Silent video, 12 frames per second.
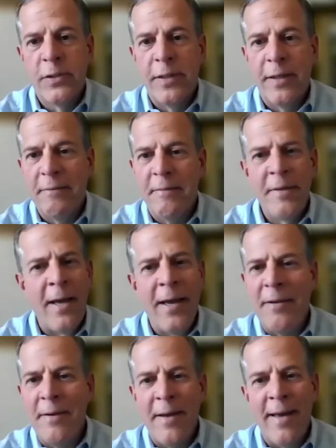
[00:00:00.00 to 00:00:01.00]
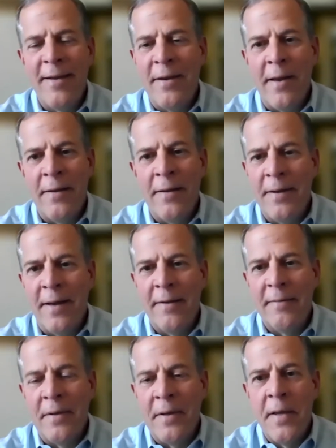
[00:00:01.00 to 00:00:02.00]
not
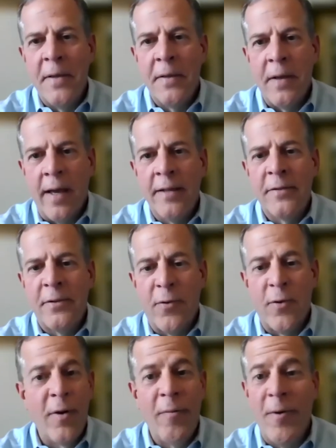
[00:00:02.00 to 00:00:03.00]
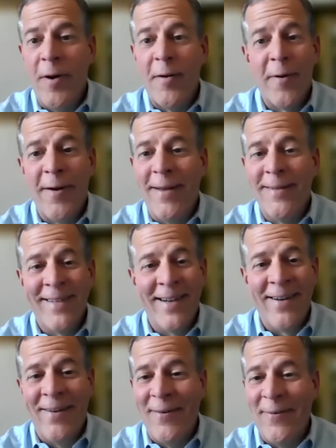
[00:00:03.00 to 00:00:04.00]
I'd crawl, walk, run, you
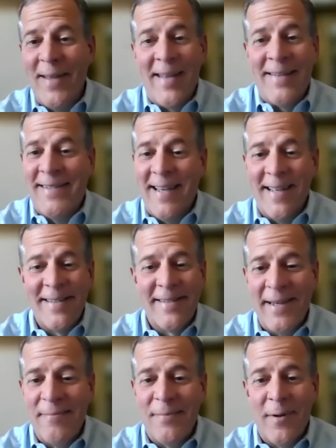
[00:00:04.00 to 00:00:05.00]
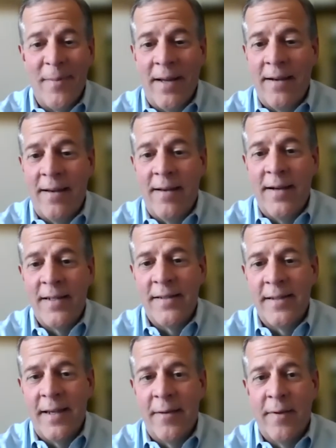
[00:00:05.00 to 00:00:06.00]
know, it sounds simple, but
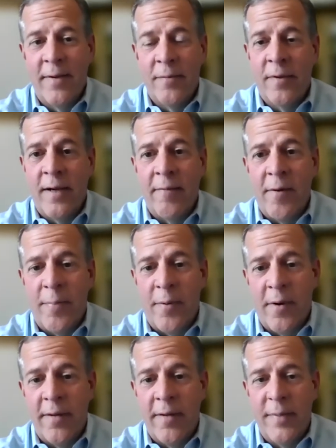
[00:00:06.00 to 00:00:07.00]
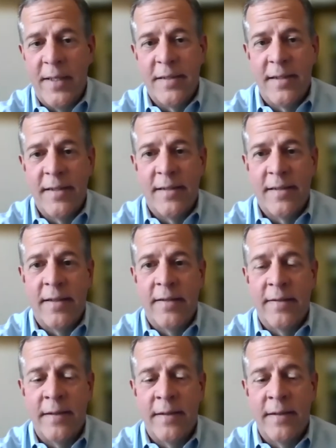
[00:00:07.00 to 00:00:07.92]
honestly, with whatever part of the business the